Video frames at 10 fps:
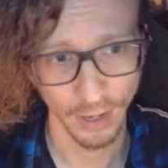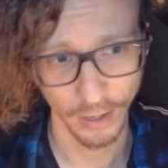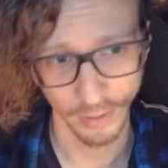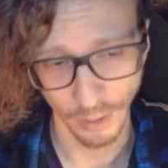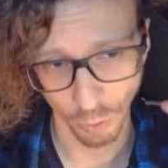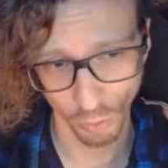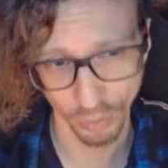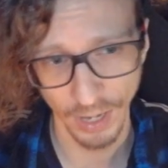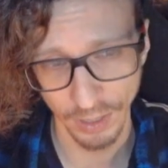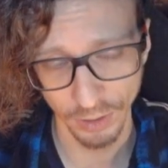and then
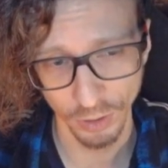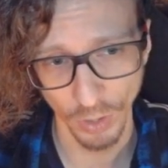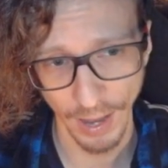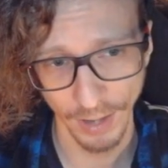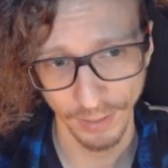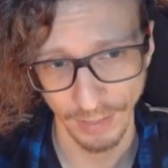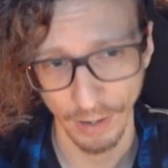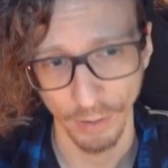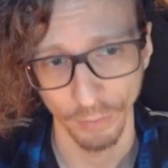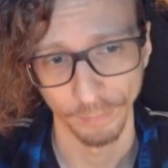create new ad
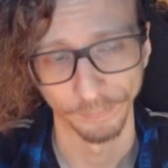account.